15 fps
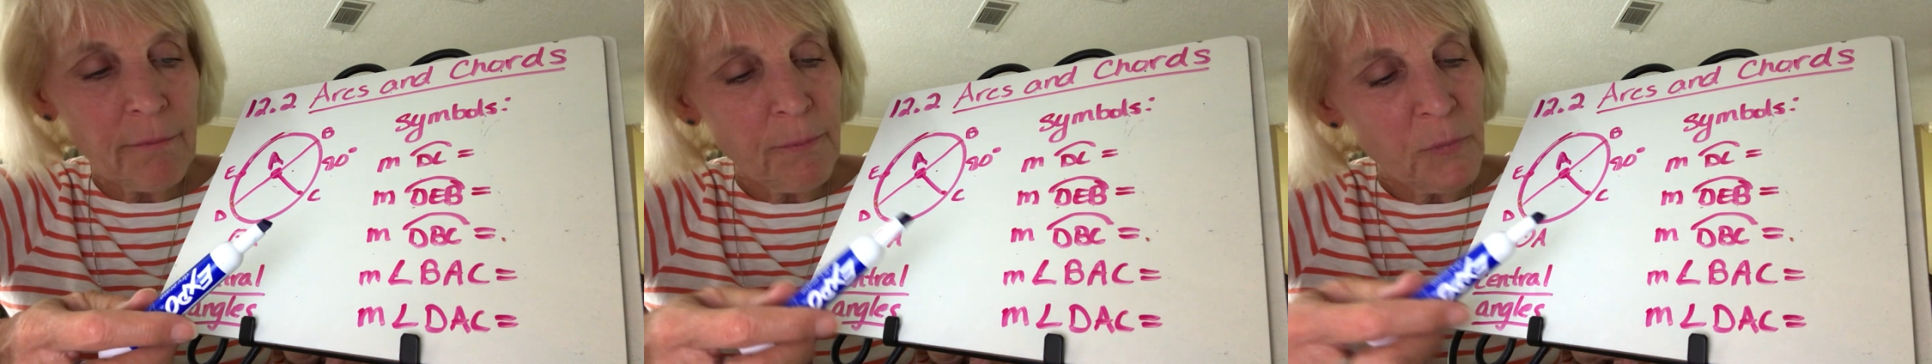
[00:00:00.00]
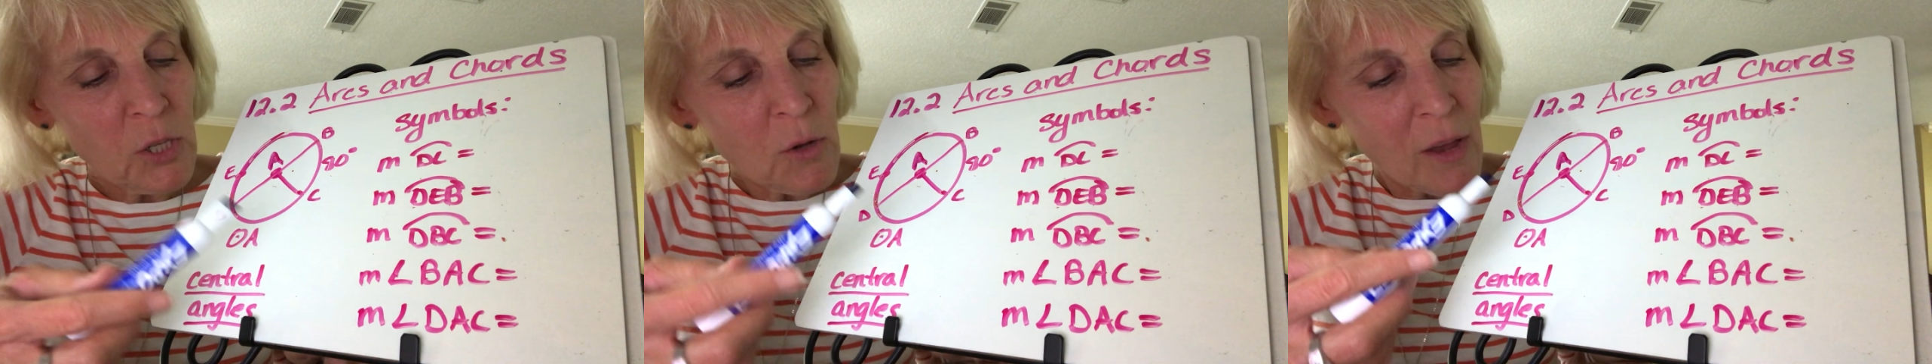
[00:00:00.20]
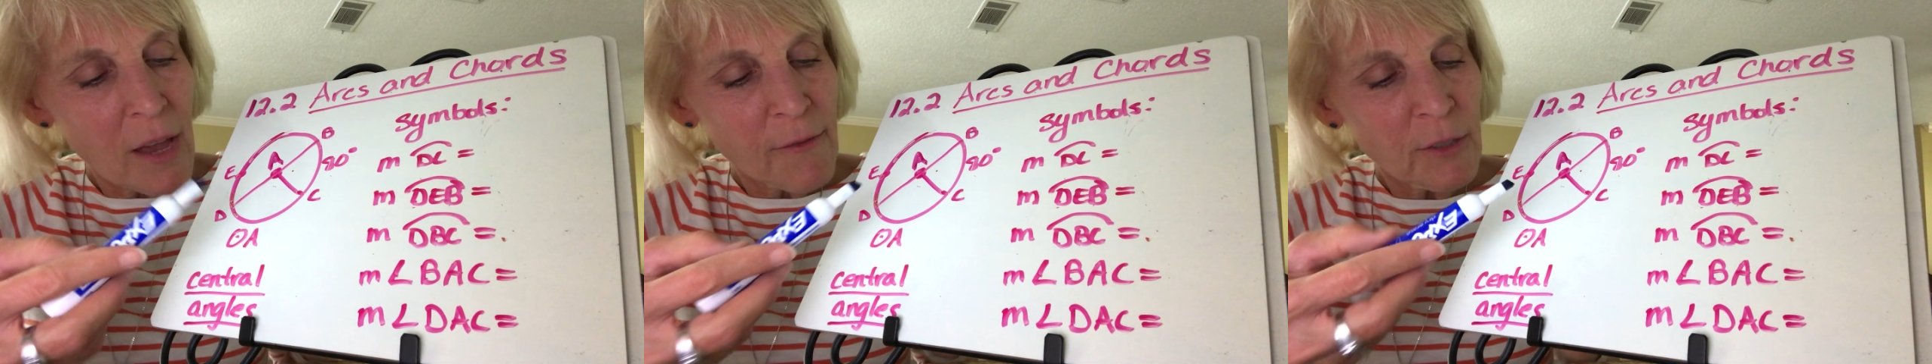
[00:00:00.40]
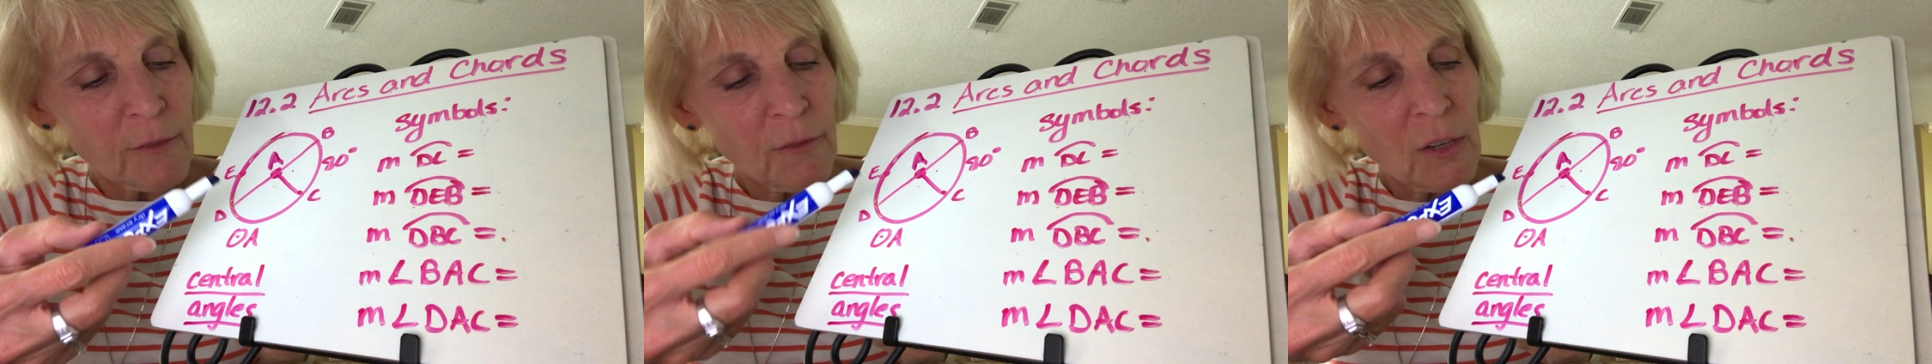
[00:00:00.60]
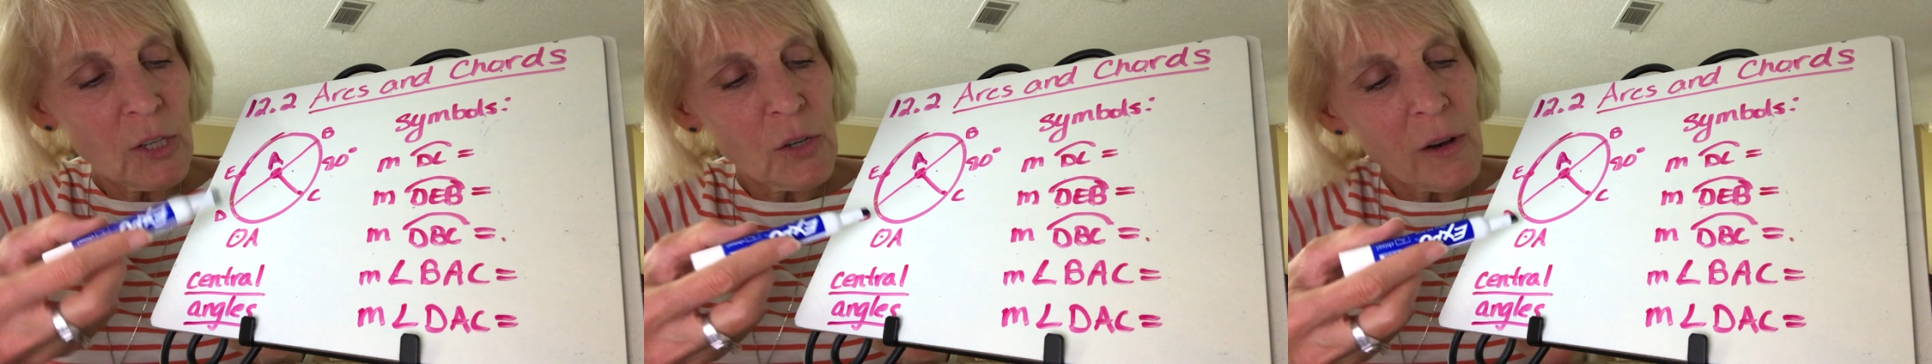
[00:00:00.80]
You have to
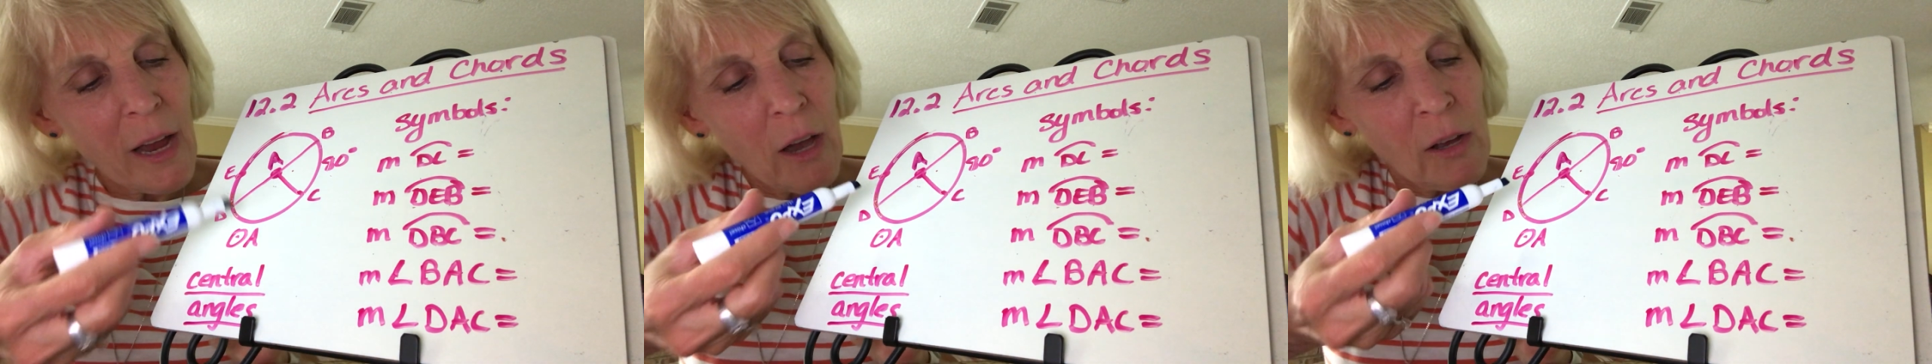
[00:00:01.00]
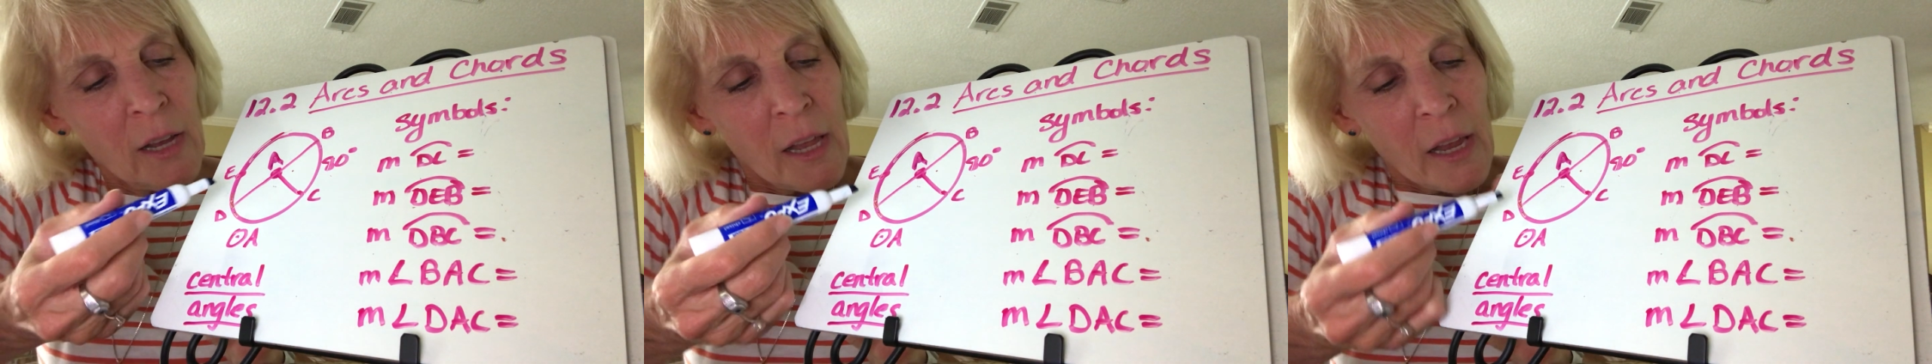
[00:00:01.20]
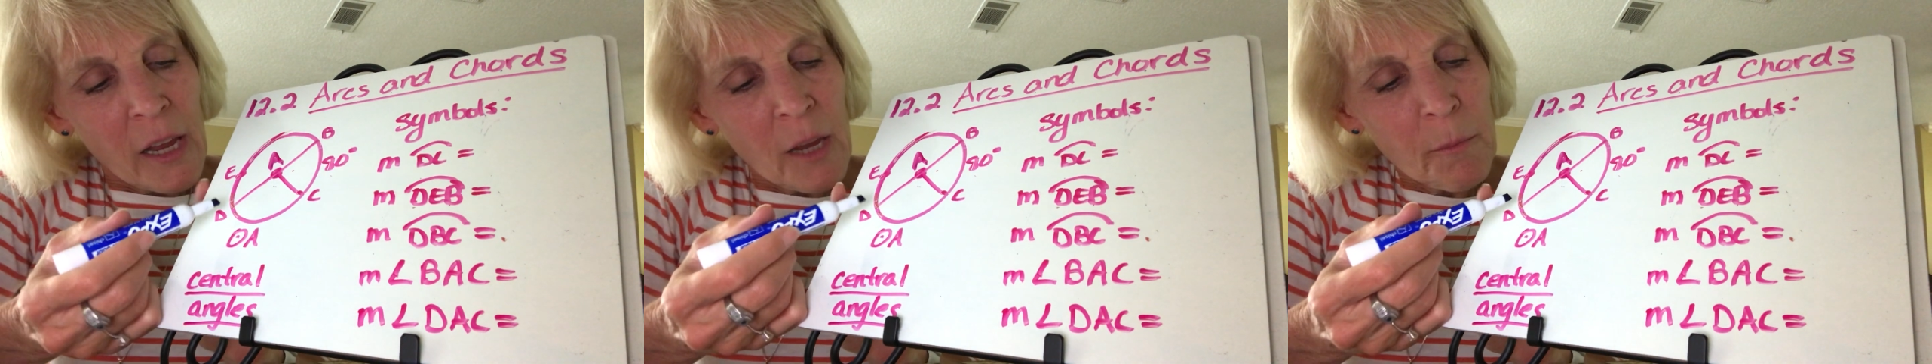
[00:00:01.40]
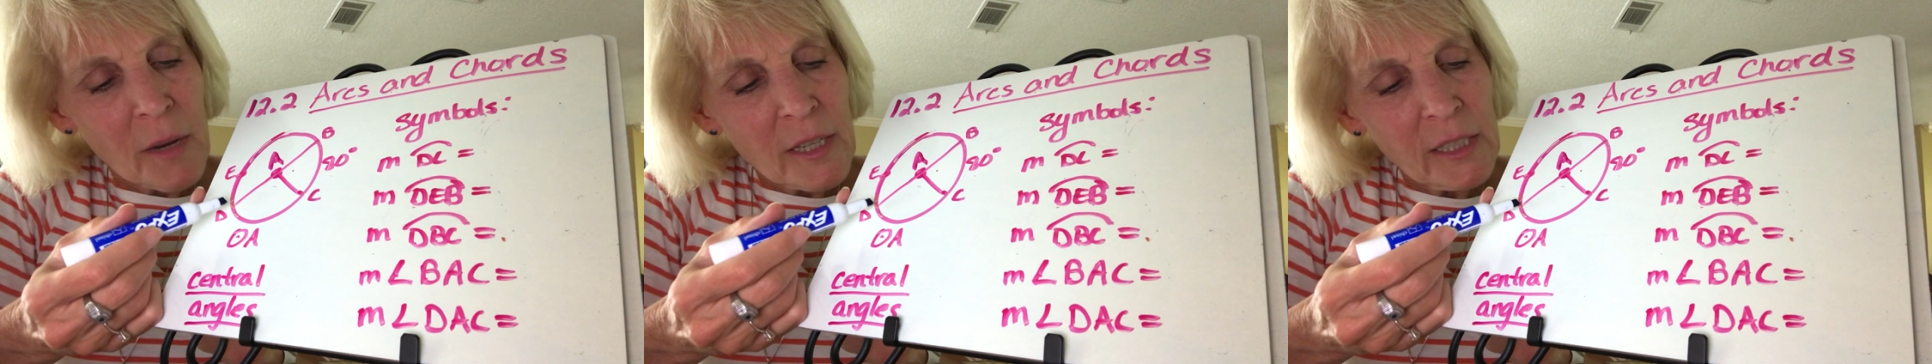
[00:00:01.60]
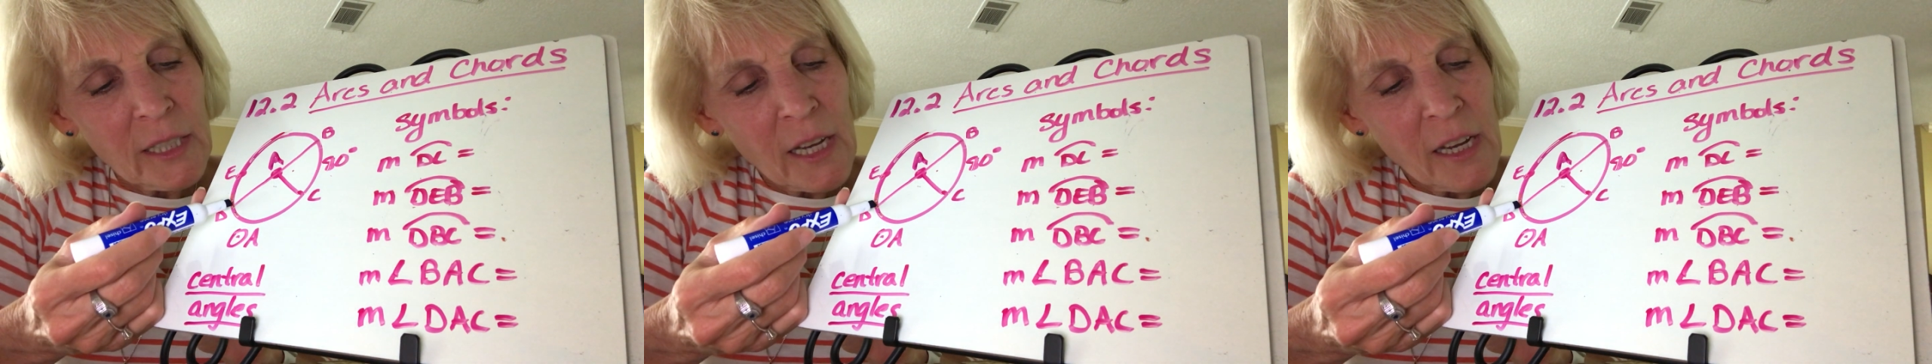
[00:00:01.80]
figure out, am
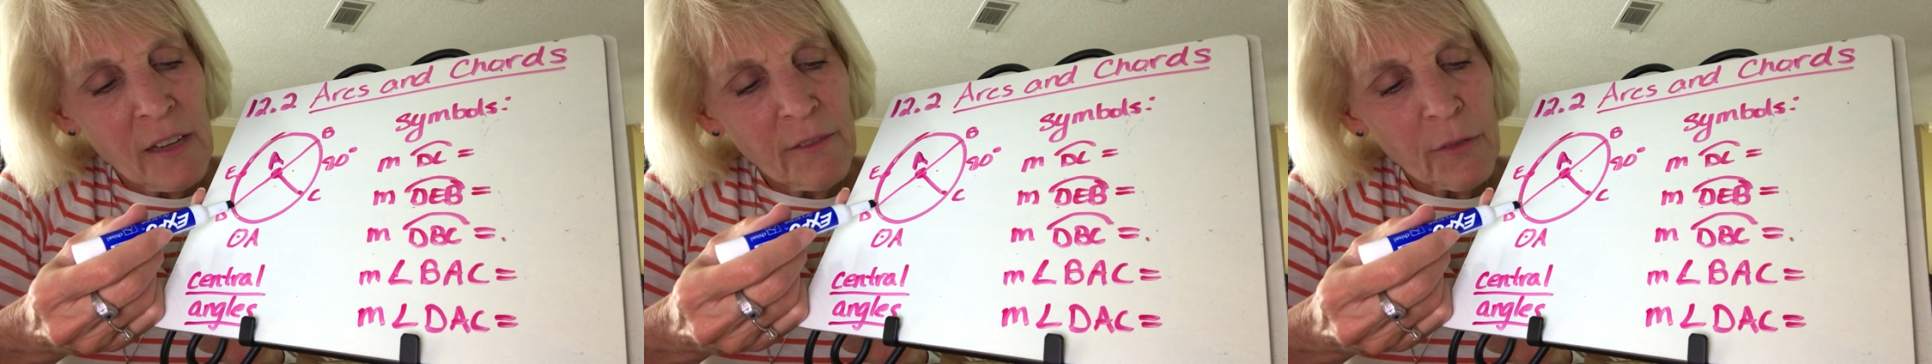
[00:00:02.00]
I saying